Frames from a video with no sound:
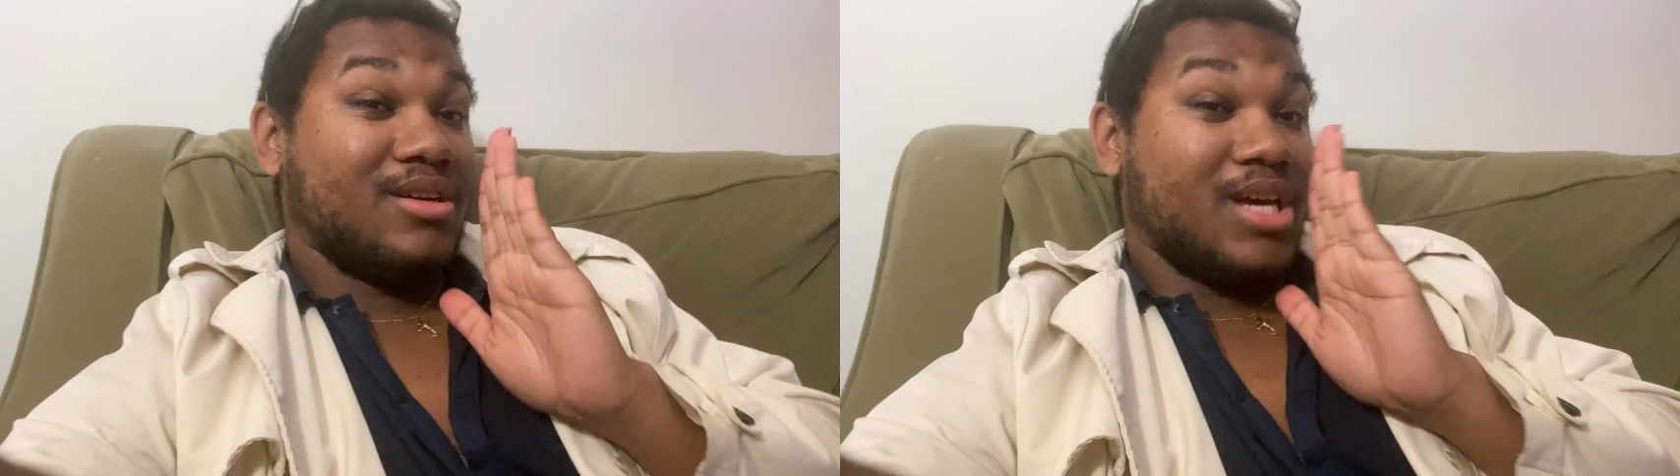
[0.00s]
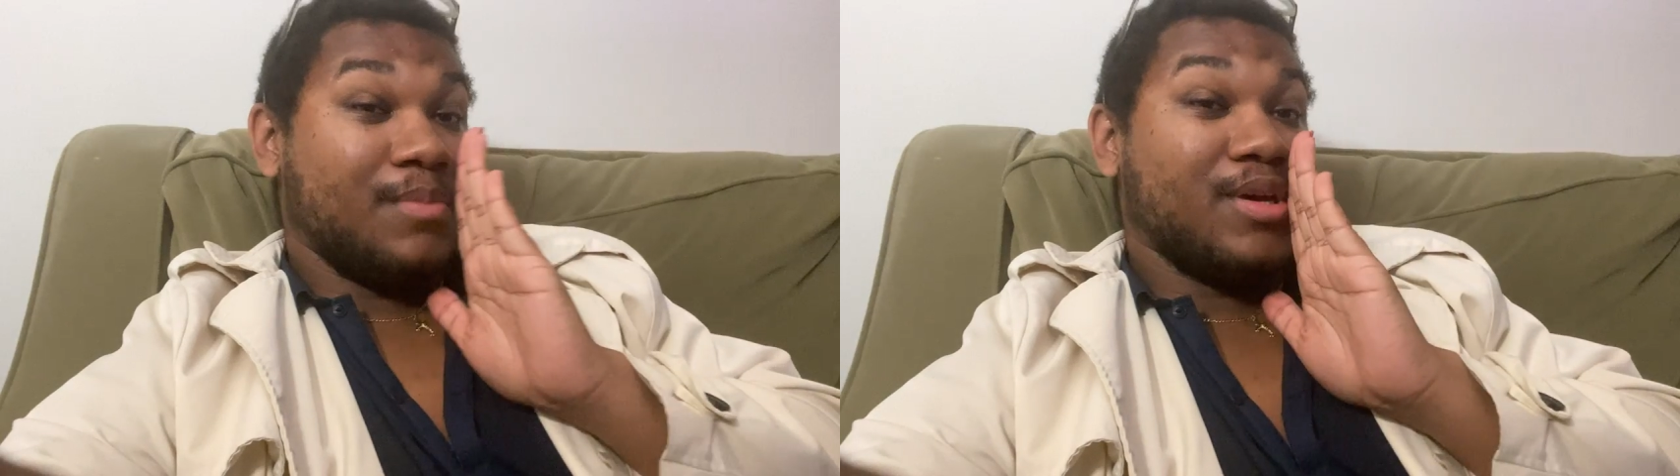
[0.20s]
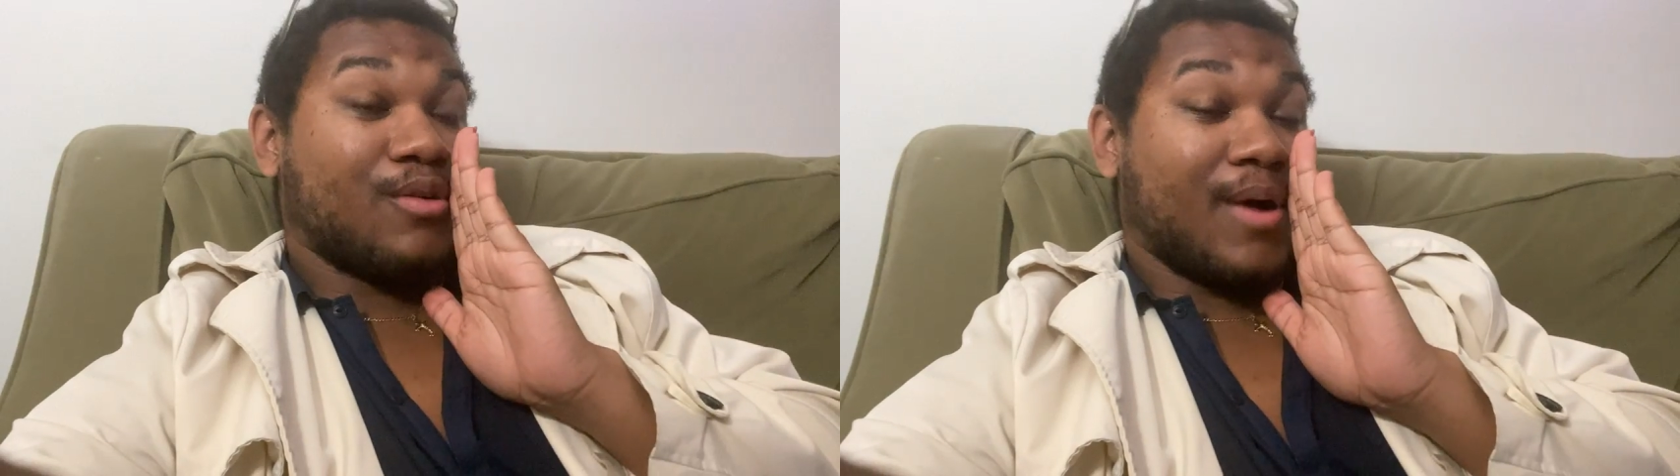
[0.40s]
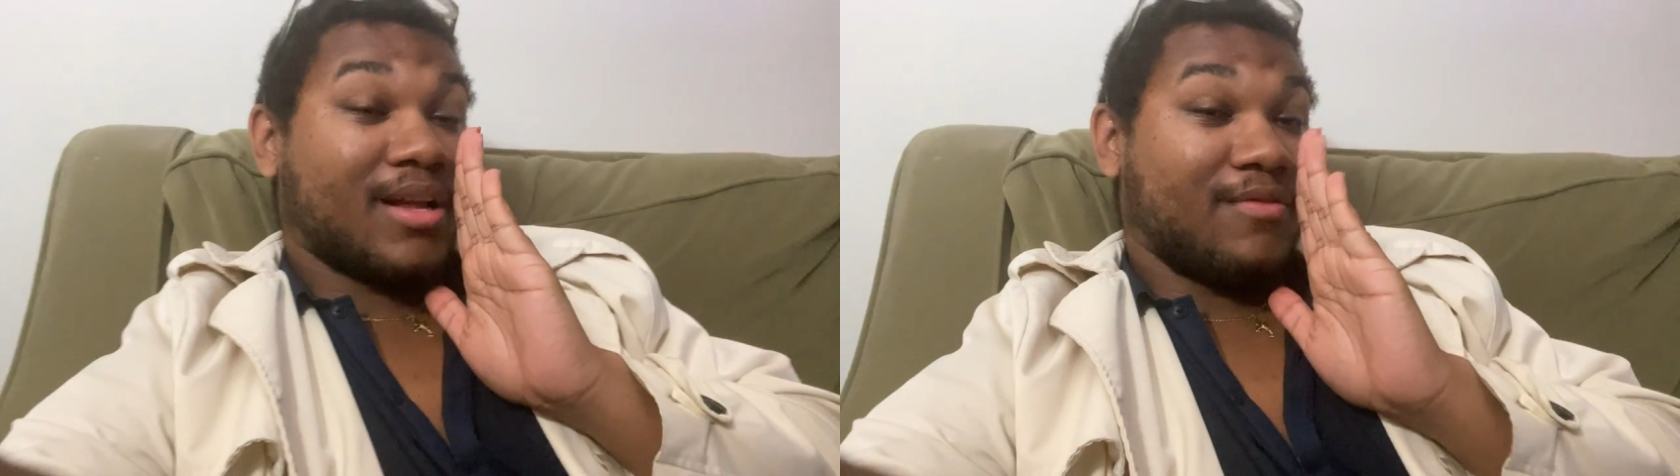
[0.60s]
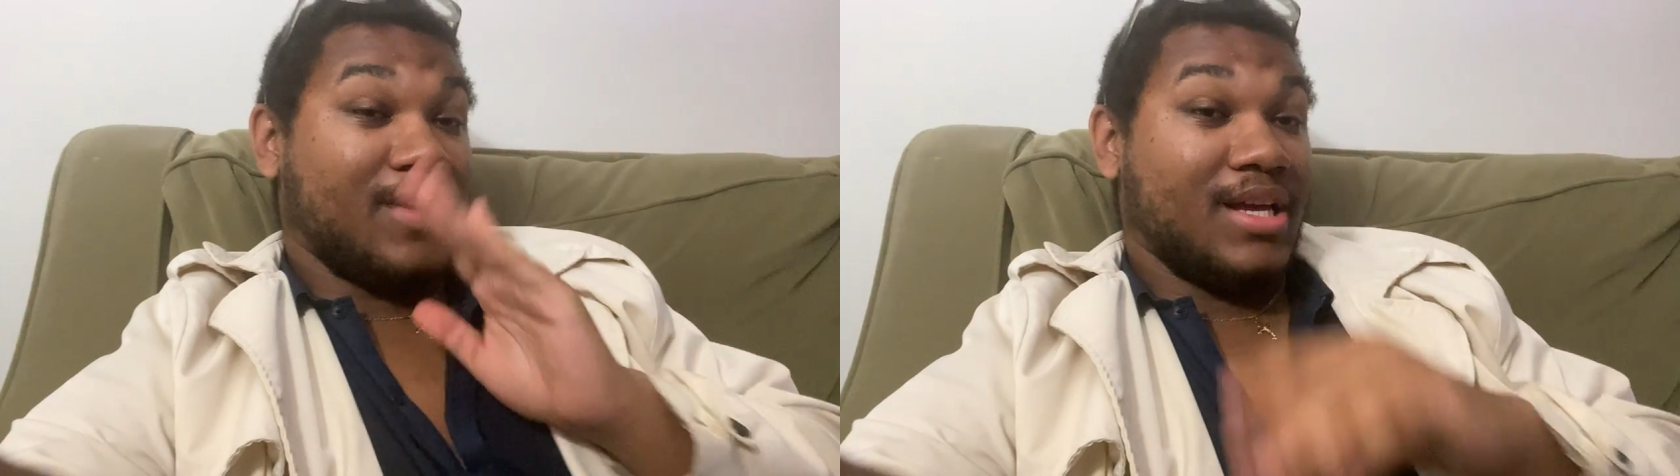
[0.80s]
he'd be
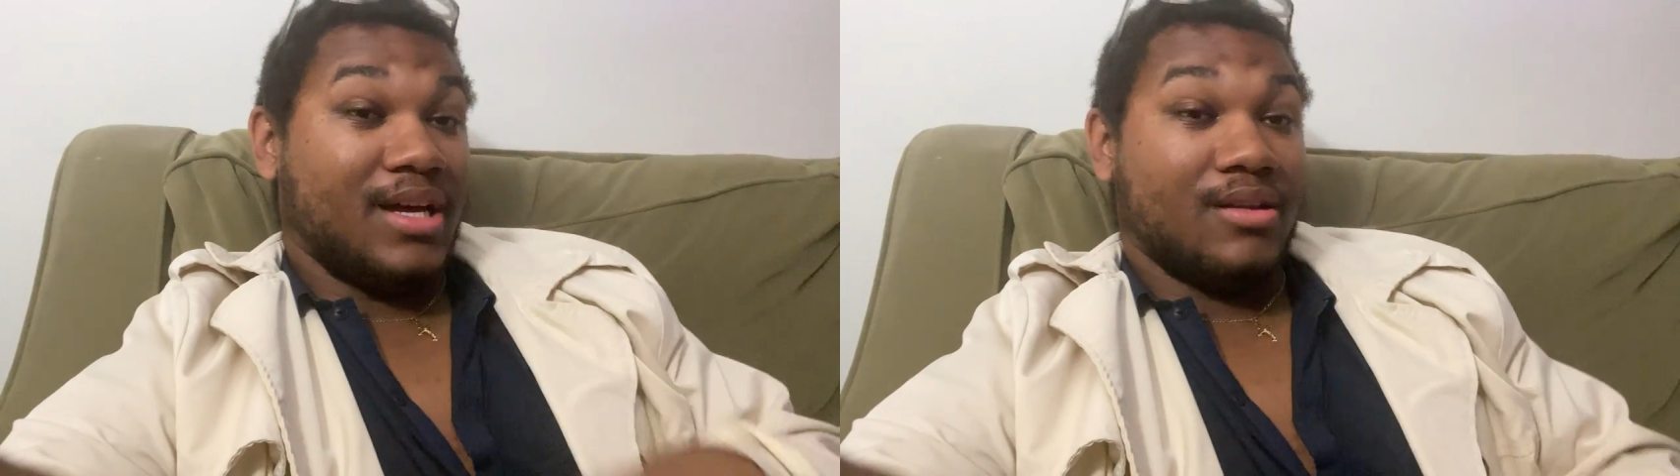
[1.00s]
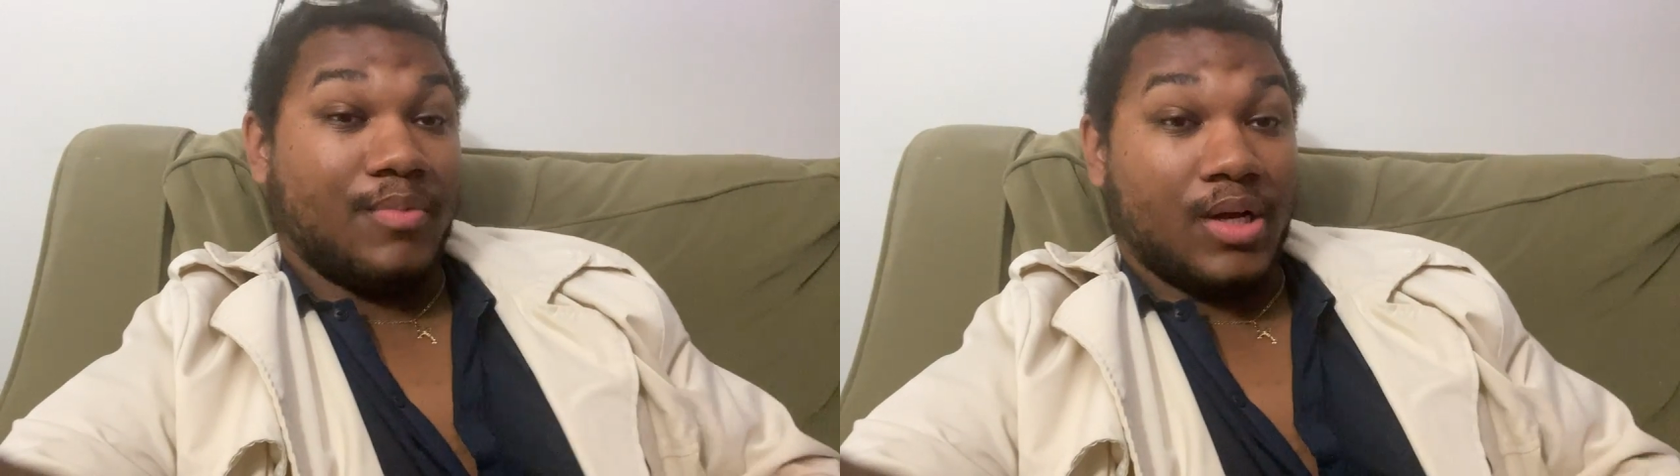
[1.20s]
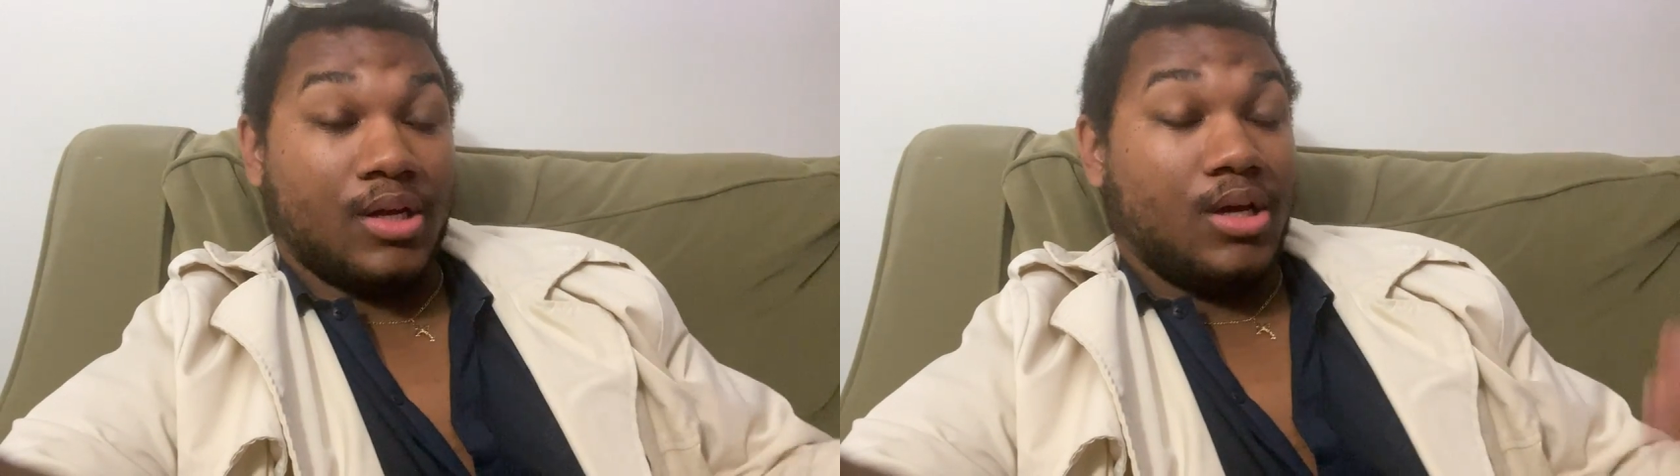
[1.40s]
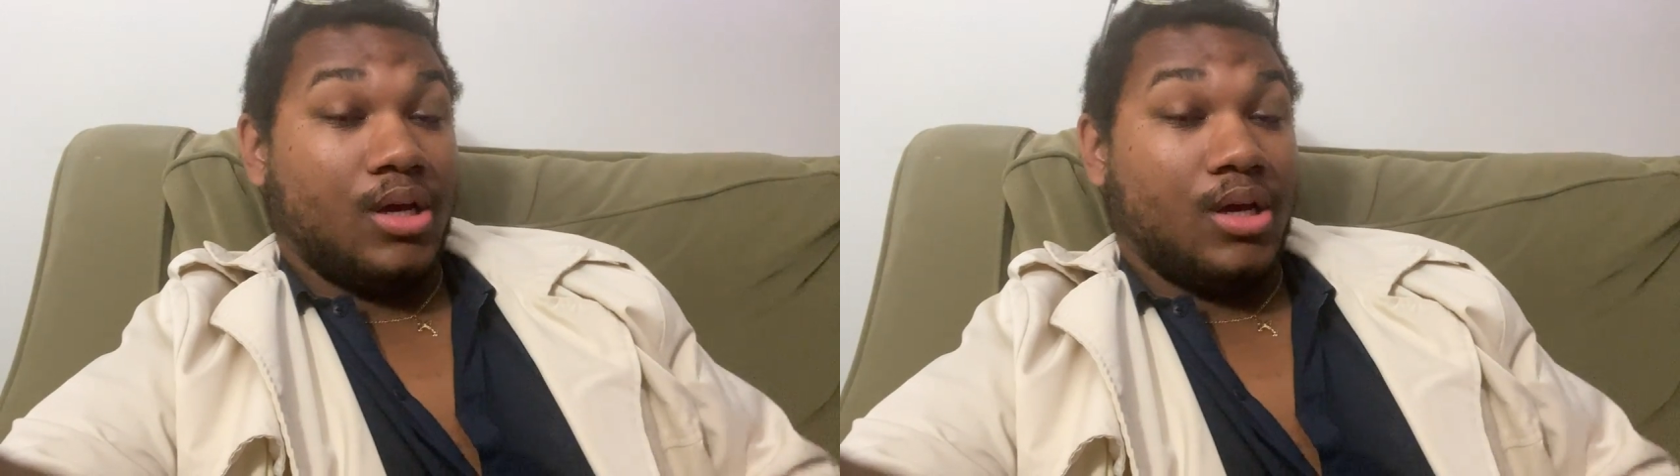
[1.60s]
correct if he did. But